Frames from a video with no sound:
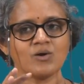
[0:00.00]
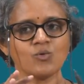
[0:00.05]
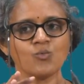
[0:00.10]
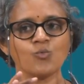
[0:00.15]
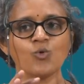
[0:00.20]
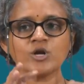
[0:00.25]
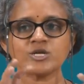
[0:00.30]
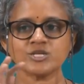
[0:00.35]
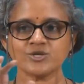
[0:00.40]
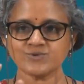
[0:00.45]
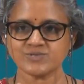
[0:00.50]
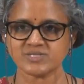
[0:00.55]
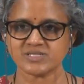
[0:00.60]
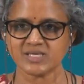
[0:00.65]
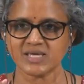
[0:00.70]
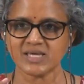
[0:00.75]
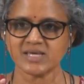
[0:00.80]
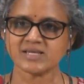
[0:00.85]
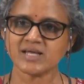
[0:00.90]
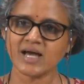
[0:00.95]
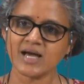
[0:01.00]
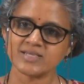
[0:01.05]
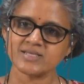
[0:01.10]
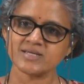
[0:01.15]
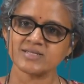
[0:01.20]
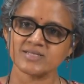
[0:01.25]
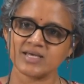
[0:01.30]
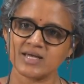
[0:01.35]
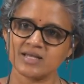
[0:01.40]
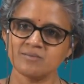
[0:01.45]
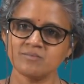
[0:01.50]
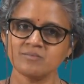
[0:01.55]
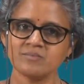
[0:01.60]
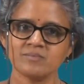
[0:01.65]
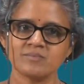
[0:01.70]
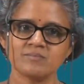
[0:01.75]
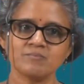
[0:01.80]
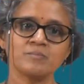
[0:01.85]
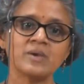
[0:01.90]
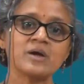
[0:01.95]
what you see rather than
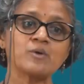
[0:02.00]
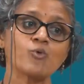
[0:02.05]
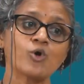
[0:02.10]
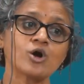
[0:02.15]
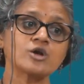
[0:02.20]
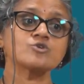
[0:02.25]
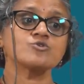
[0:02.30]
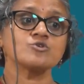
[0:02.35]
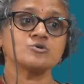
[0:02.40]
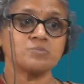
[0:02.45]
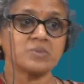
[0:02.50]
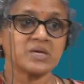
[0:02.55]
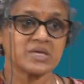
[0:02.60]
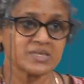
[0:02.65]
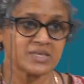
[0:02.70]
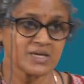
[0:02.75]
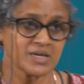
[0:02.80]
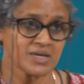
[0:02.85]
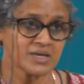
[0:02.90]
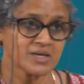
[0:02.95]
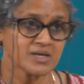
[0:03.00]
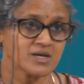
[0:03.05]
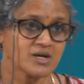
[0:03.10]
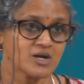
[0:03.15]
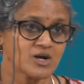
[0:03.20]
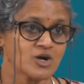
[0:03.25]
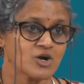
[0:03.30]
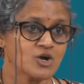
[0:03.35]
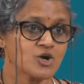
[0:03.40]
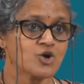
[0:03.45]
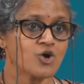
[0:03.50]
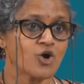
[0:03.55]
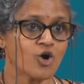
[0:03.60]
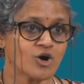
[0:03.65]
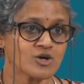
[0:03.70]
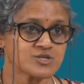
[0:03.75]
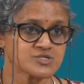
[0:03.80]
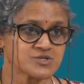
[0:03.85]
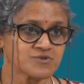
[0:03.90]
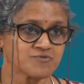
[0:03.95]
by what could be the
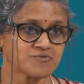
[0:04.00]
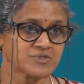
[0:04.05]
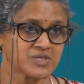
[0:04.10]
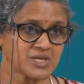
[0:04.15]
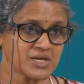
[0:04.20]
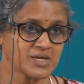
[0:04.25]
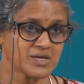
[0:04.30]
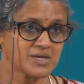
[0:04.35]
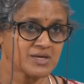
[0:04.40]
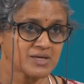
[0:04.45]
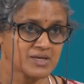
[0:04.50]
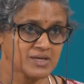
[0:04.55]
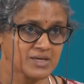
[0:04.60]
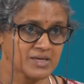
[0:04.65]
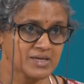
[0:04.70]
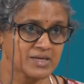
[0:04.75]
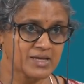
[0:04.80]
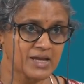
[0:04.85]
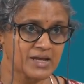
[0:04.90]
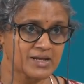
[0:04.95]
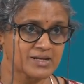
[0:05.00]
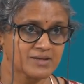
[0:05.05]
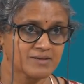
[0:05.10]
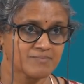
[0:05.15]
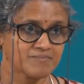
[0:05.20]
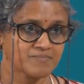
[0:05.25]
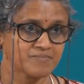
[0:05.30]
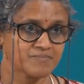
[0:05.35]
cause of the gait.